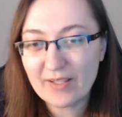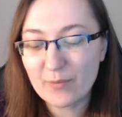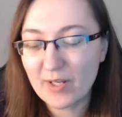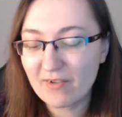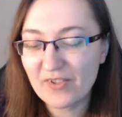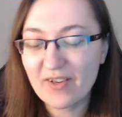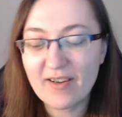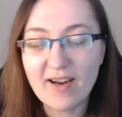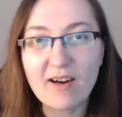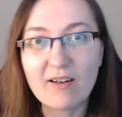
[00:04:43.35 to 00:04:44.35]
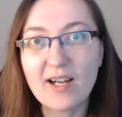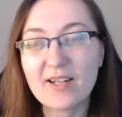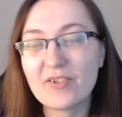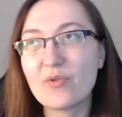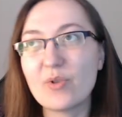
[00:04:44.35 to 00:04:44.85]
because they are
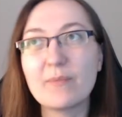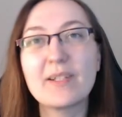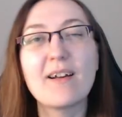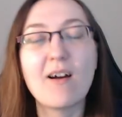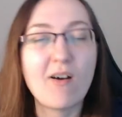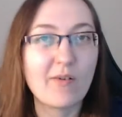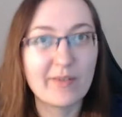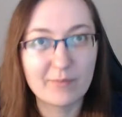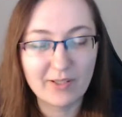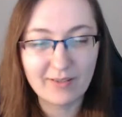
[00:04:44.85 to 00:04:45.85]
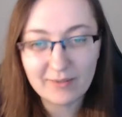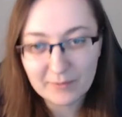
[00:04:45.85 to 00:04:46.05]
extremely horrible.